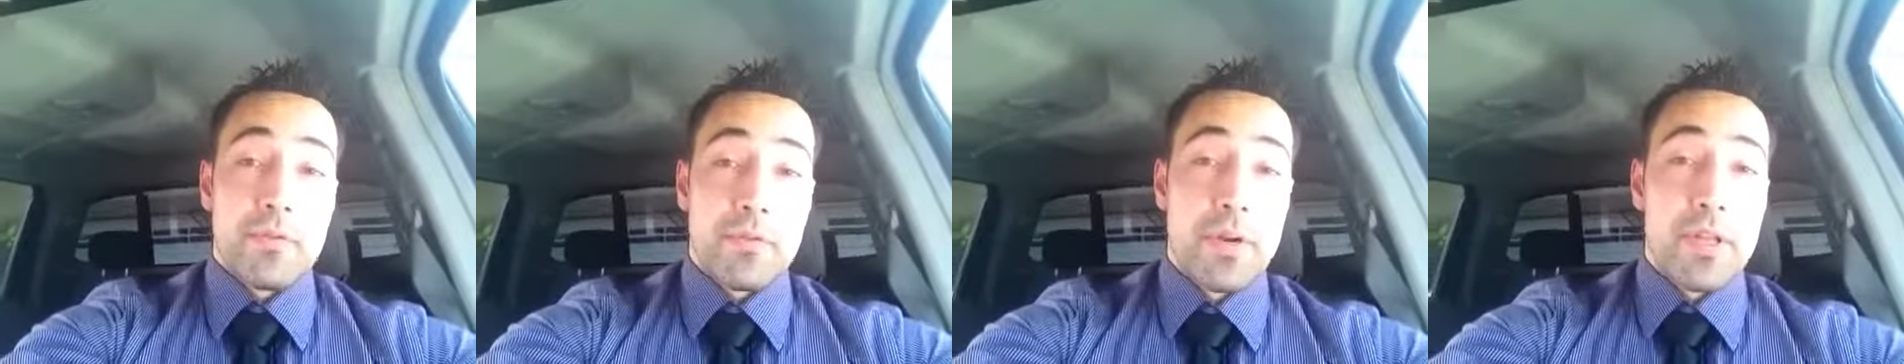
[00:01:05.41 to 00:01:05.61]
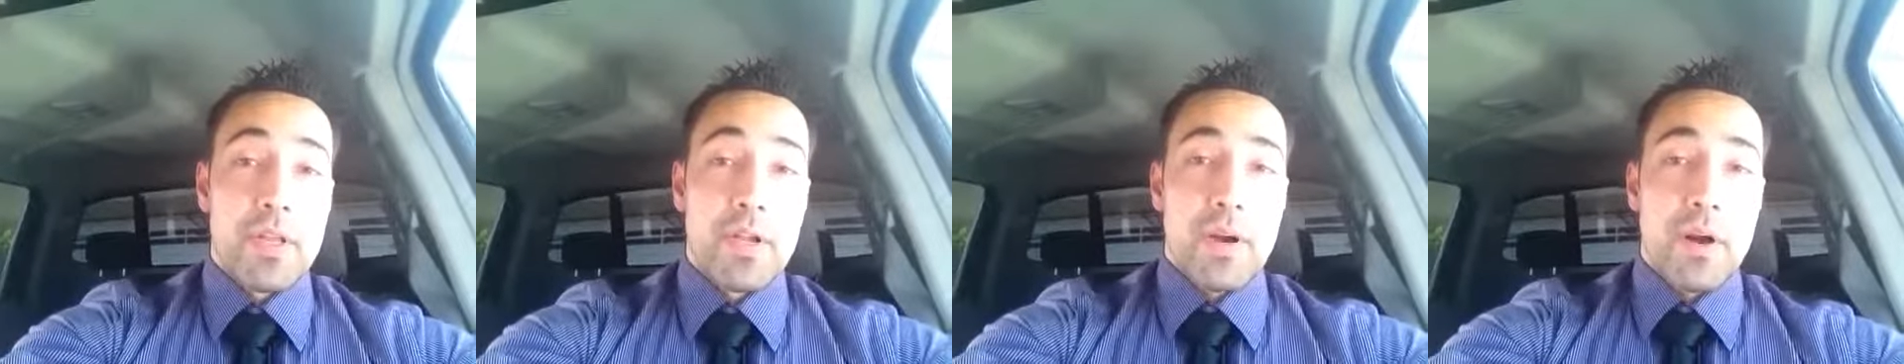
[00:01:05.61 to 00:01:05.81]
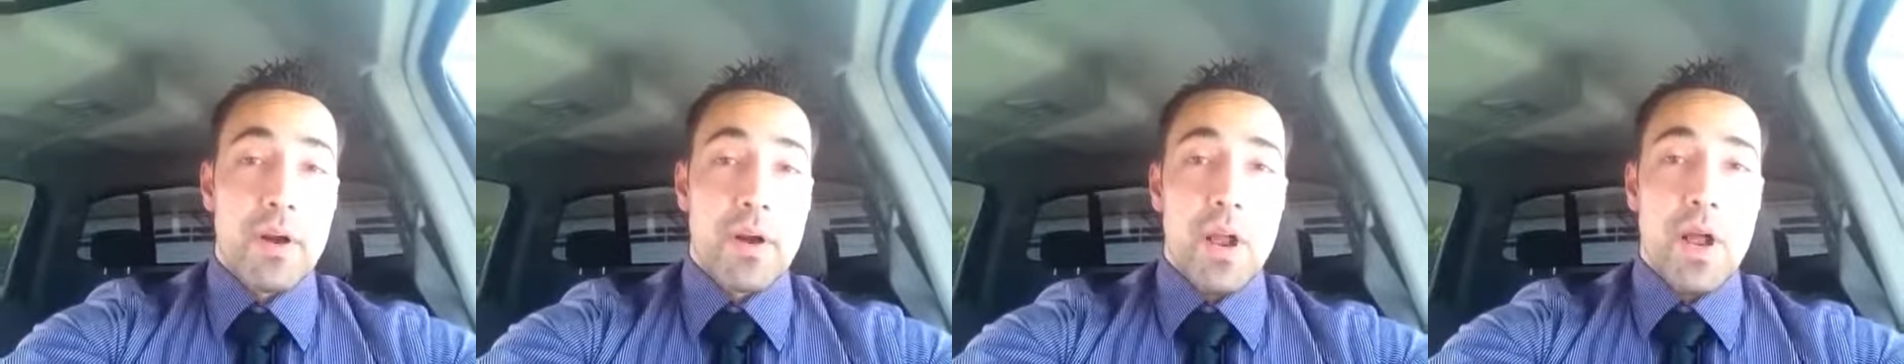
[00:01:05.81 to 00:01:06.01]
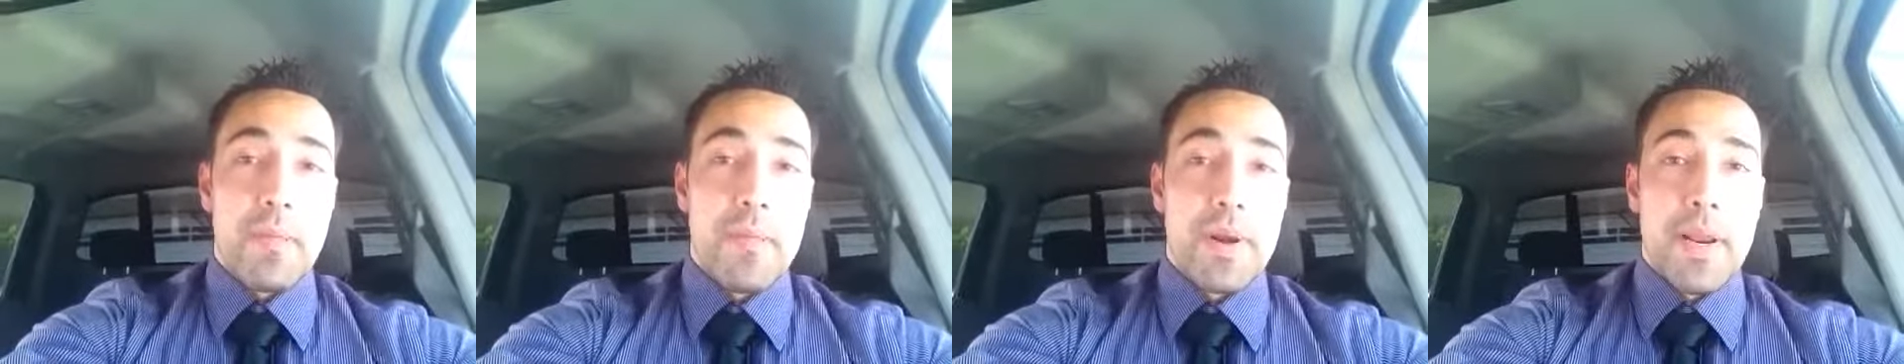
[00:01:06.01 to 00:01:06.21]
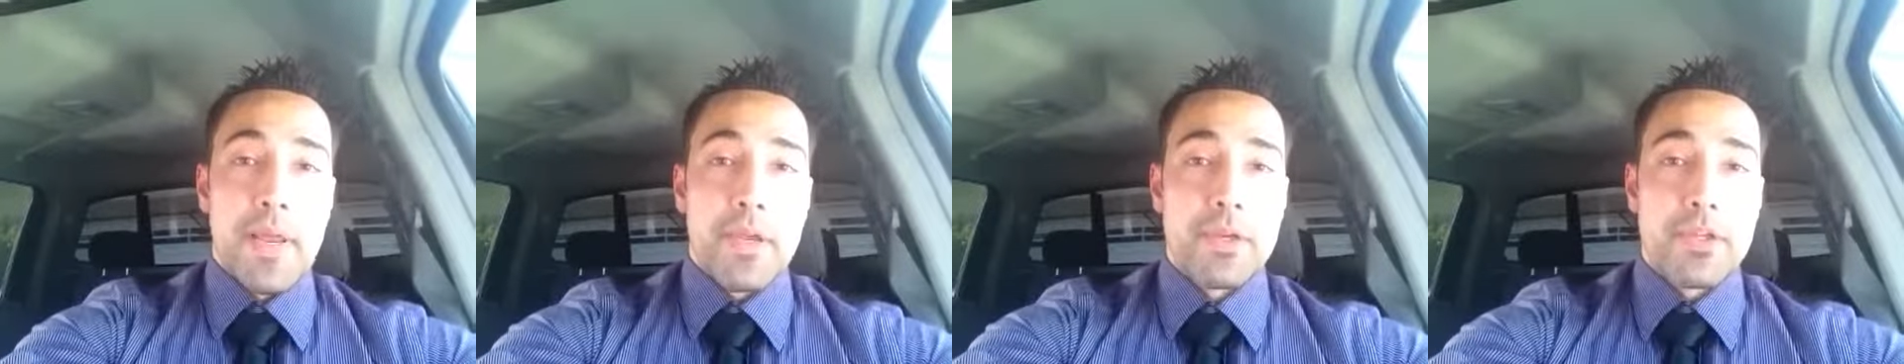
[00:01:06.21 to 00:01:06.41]
really are a
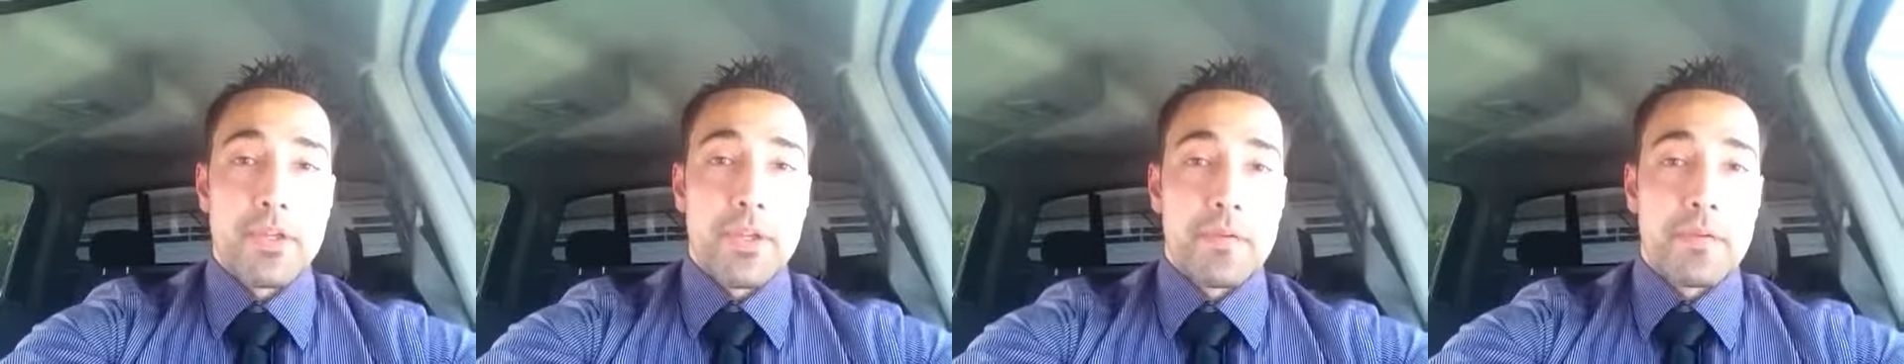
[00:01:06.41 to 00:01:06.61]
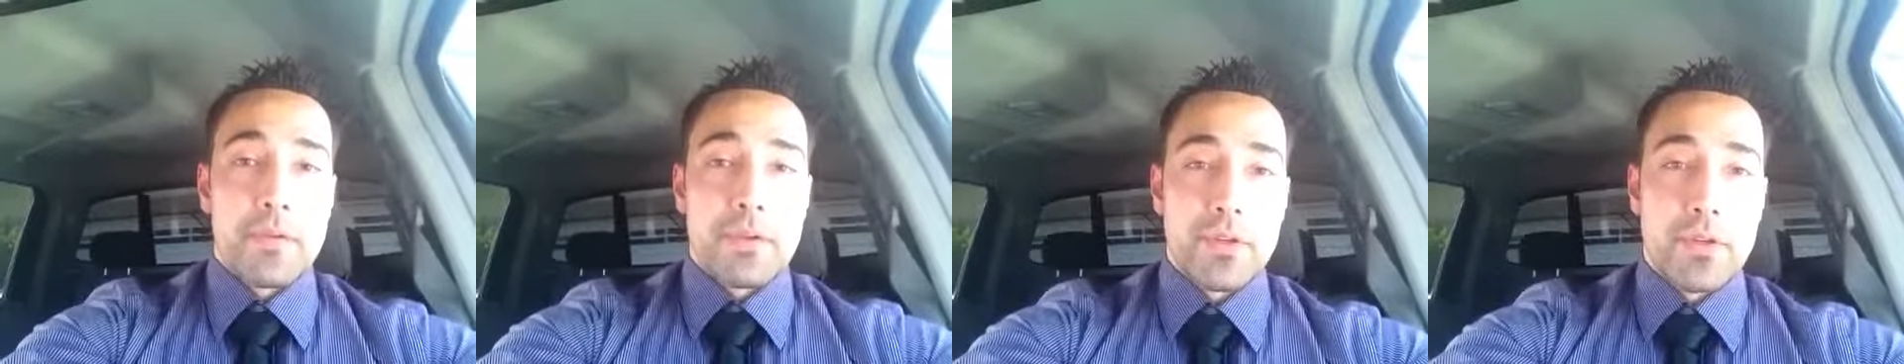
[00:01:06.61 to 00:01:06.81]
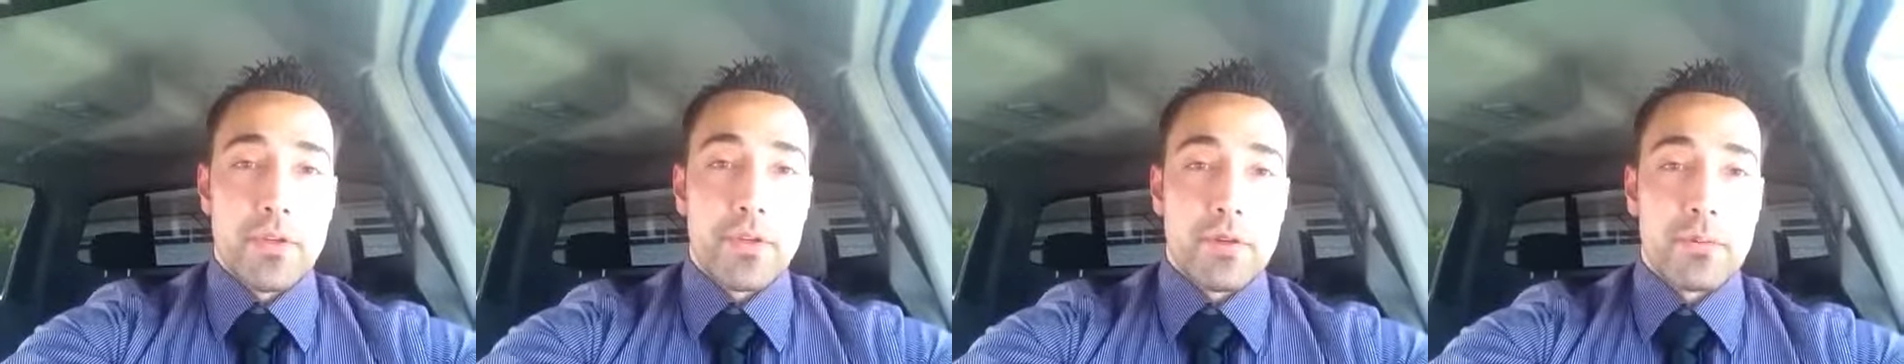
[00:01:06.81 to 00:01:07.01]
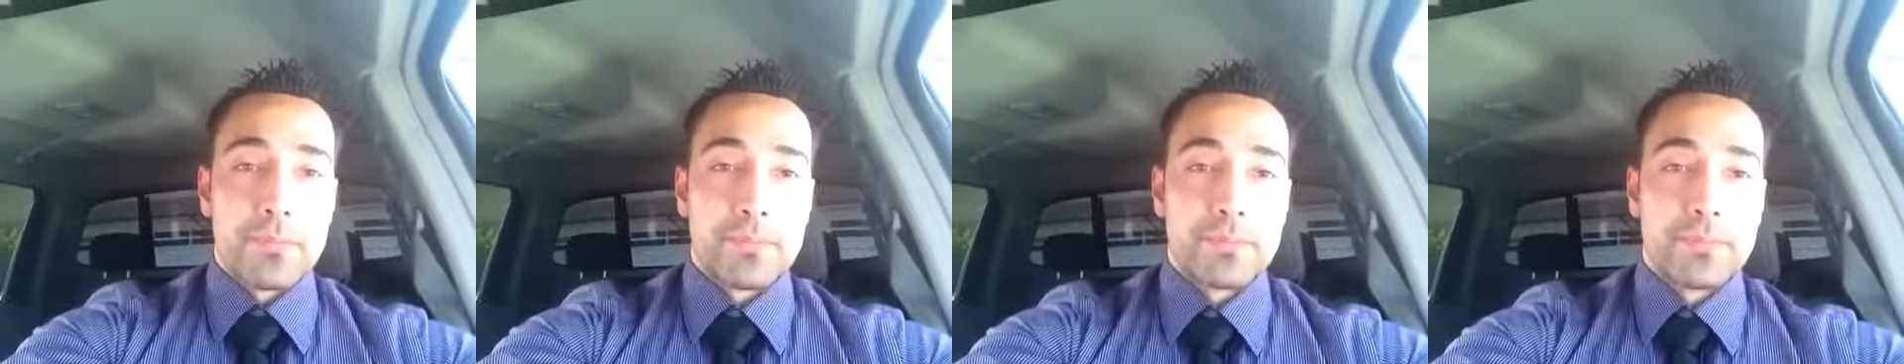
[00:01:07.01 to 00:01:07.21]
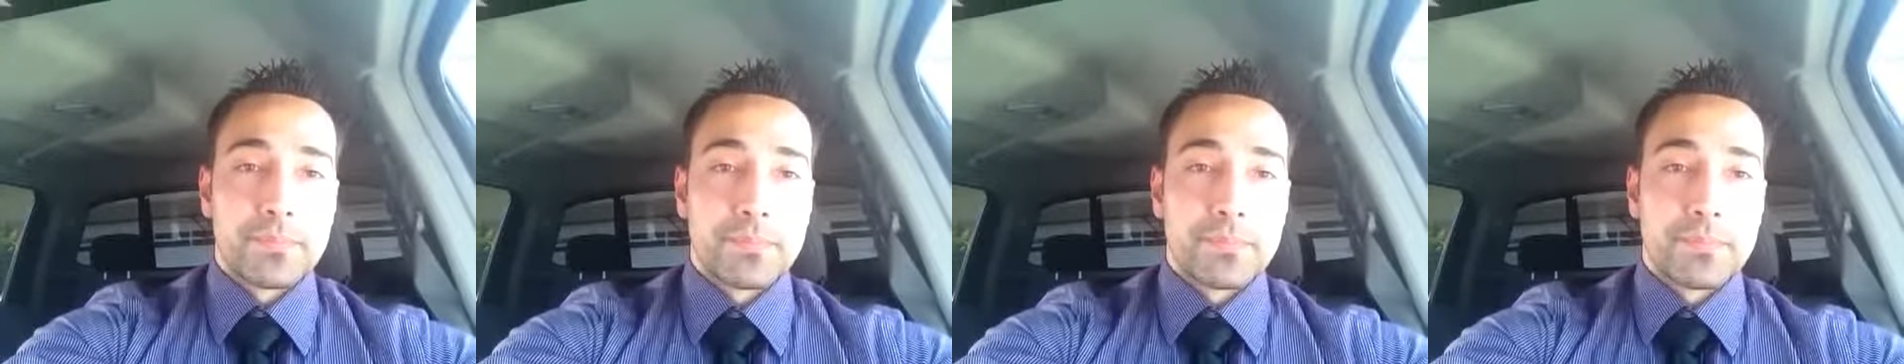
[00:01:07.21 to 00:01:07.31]
combination of the two.